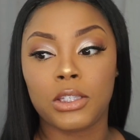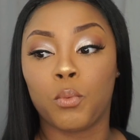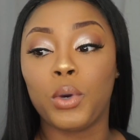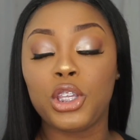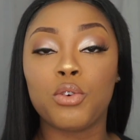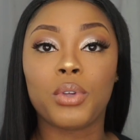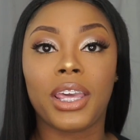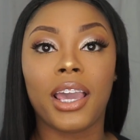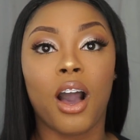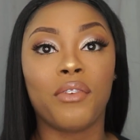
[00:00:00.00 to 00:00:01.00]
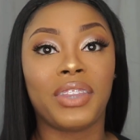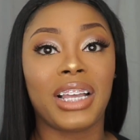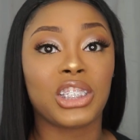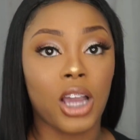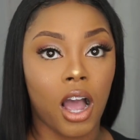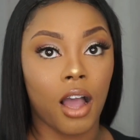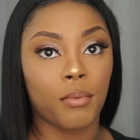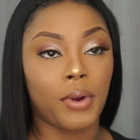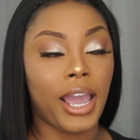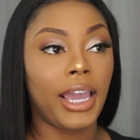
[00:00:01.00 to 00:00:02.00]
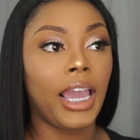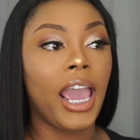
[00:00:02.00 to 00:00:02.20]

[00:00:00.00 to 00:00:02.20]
when you get off that job, right?